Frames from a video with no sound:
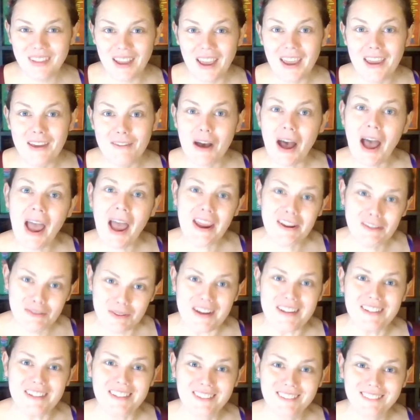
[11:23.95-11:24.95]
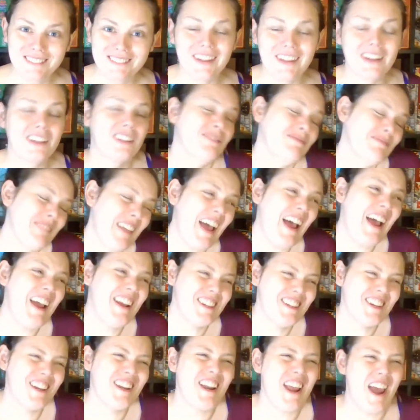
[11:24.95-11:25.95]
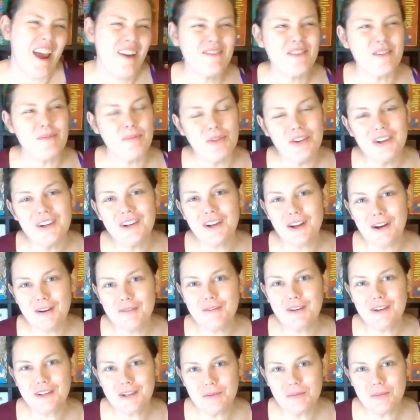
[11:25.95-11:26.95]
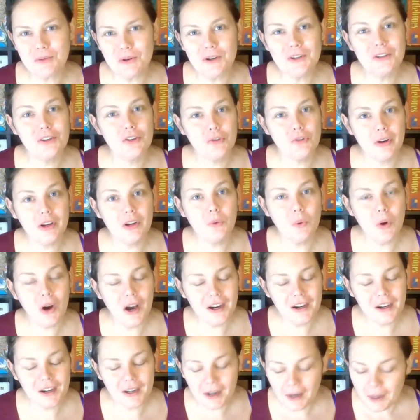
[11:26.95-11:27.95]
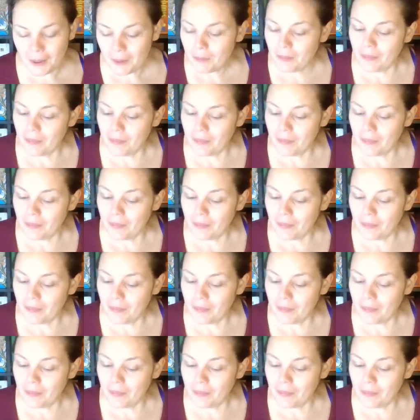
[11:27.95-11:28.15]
I have hydrate. Like, I shouldn't have to put it on a vision board to drink water,